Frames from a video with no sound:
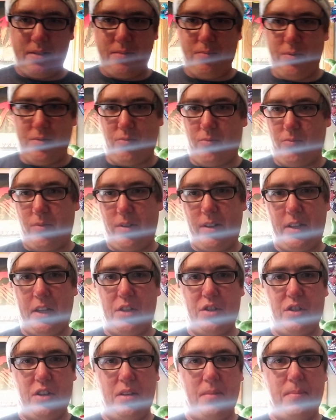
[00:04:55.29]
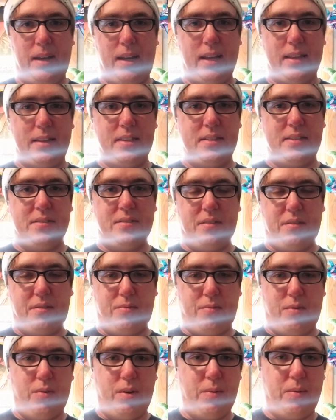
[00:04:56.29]
was really cheap. I got this as a
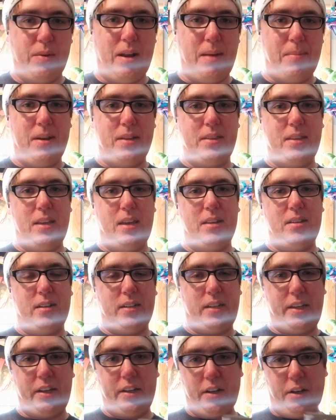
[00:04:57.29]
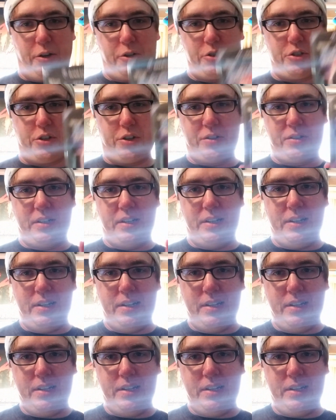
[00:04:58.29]
throw-in when I bought that Donkey Kong shirt.